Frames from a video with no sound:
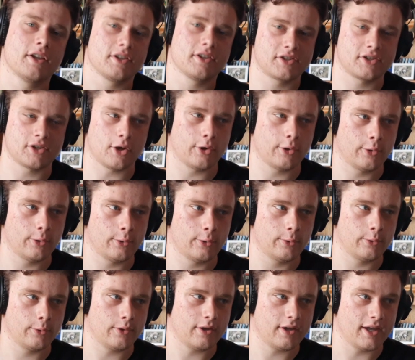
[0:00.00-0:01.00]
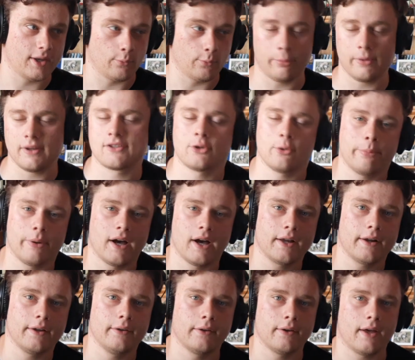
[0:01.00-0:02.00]
So it will be a
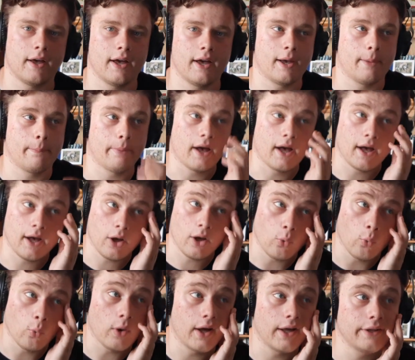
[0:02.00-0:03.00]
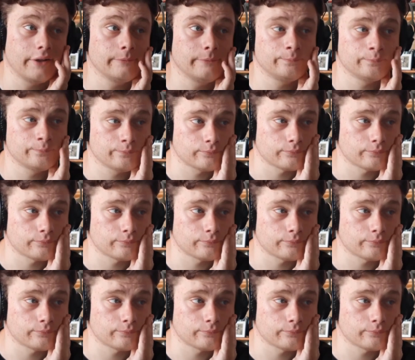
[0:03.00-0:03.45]
two-parter. Part 1